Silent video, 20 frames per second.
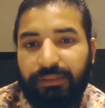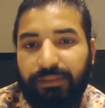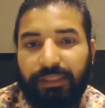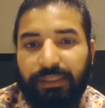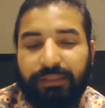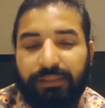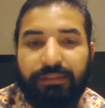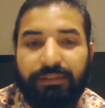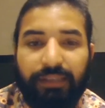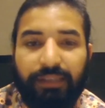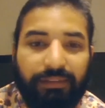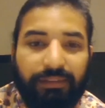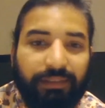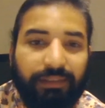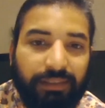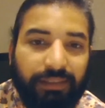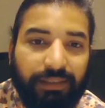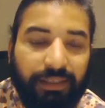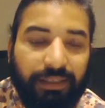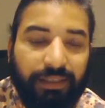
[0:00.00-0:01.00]
His
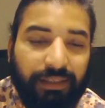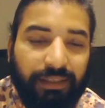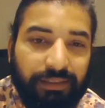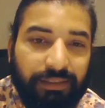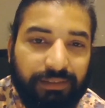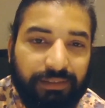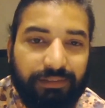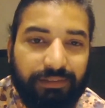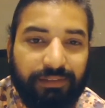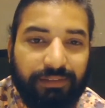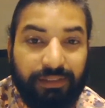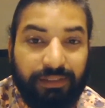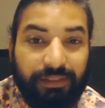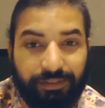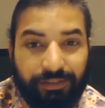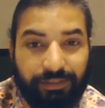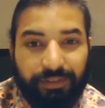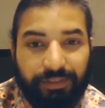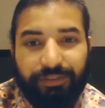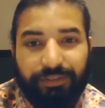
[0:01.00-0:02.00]
sadhana and his
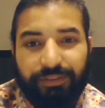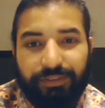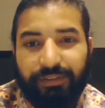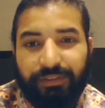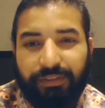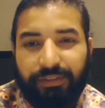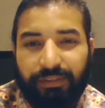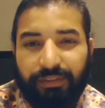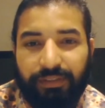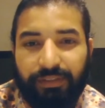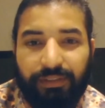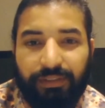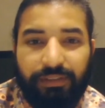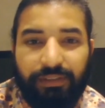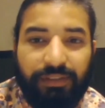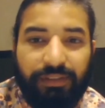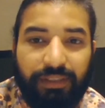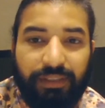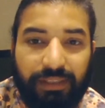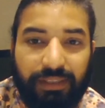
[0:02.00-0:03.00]
research
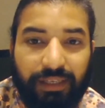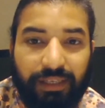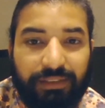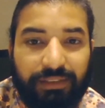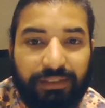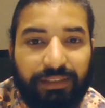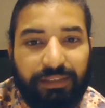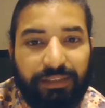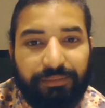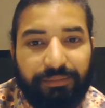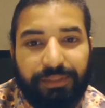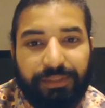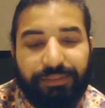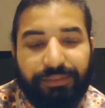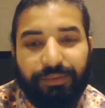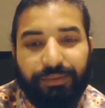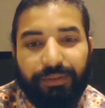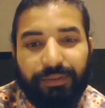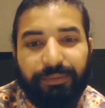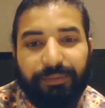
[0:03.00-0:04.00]
is largely
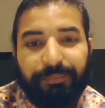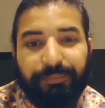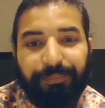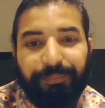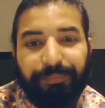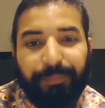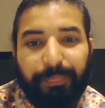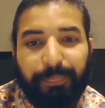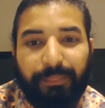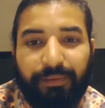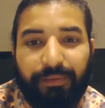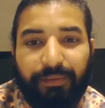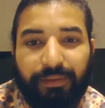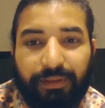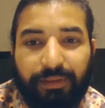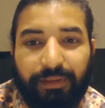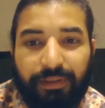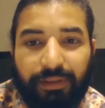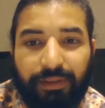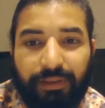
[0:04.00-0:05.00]
based on,
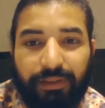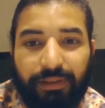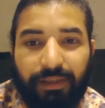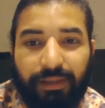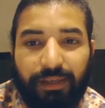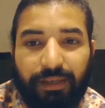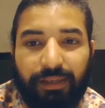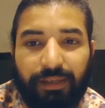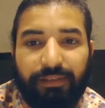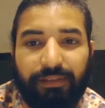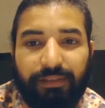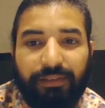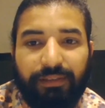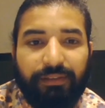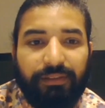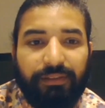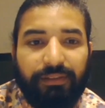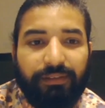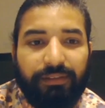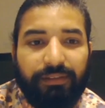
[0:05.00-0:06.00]
and
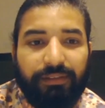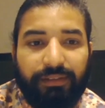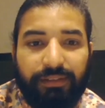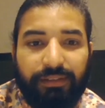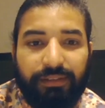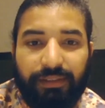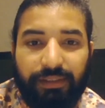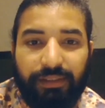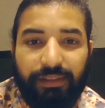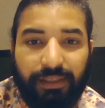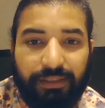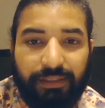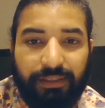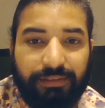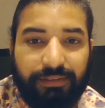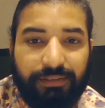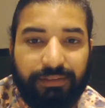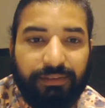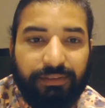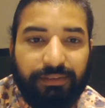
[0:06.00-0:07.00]
he
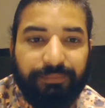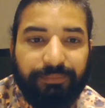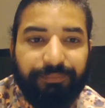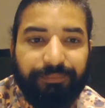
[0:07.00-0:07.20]
has